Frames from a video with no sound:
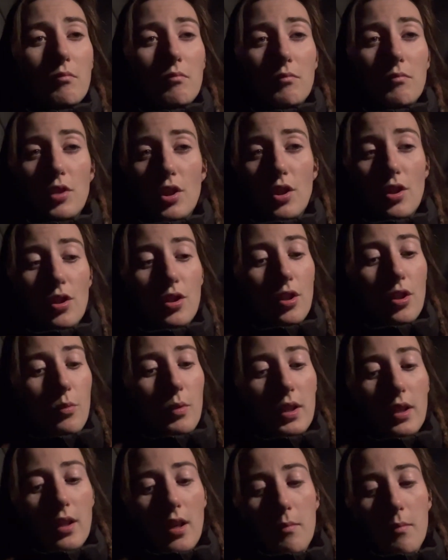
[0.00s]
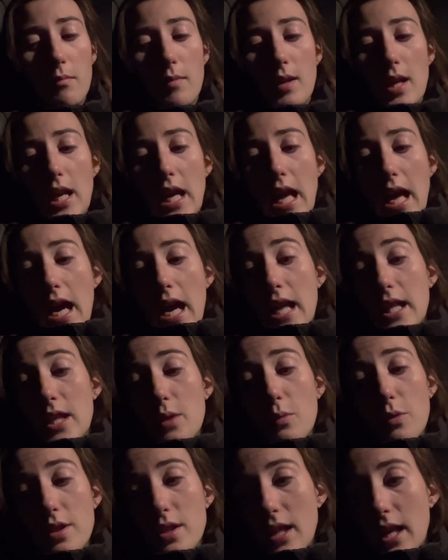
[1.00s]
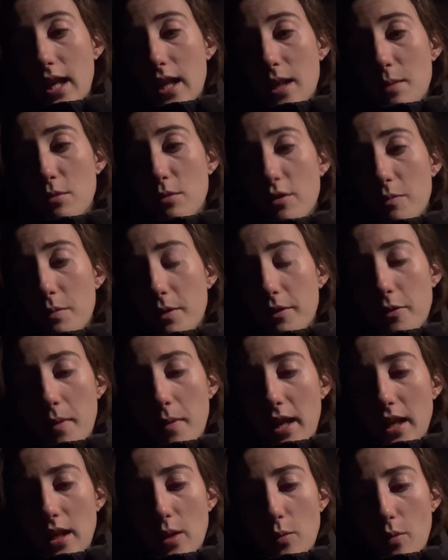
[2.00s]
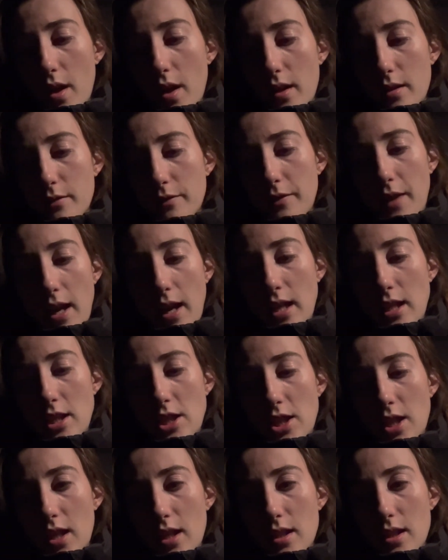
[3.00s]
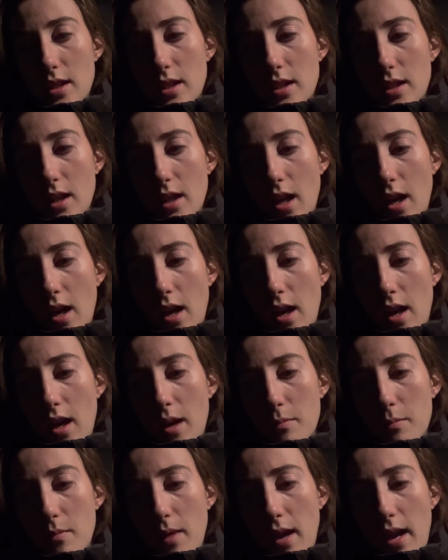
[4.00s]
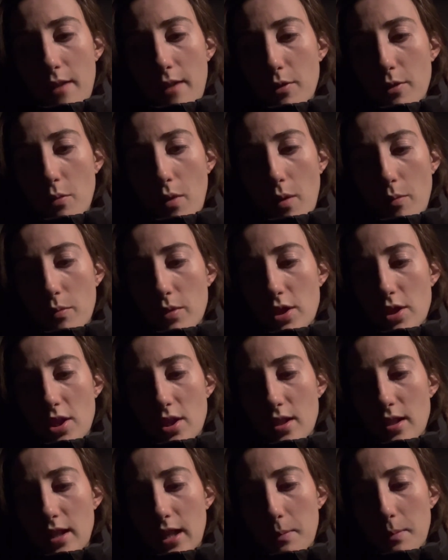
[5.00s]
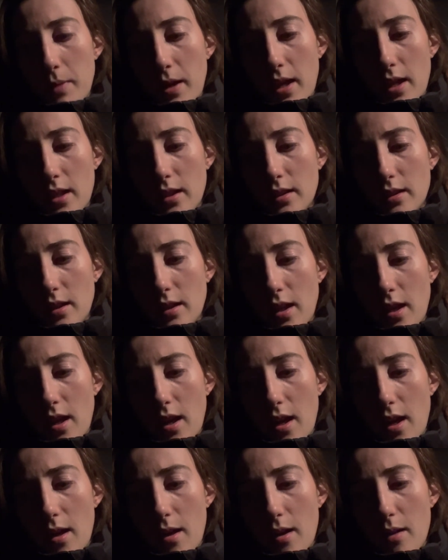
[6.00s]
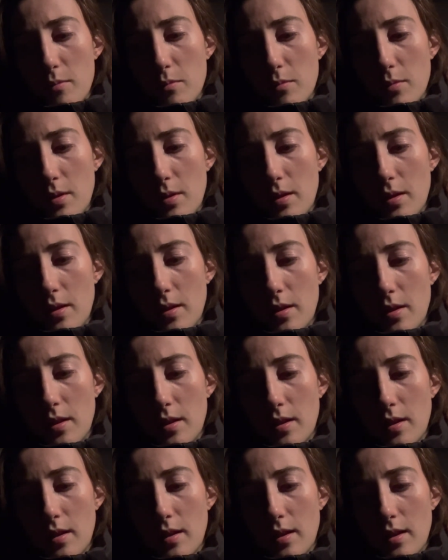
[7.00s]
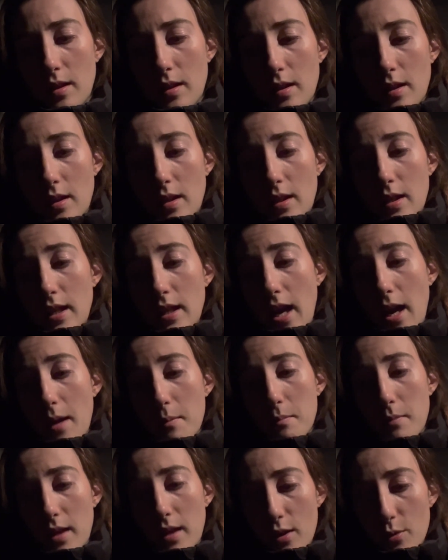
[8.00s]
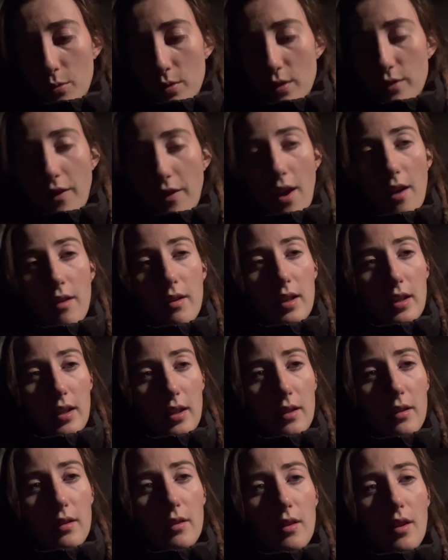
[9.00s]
just stood with them. And there wasn't any movement from anyone for ages. Everyone was just sleeping. Mia was very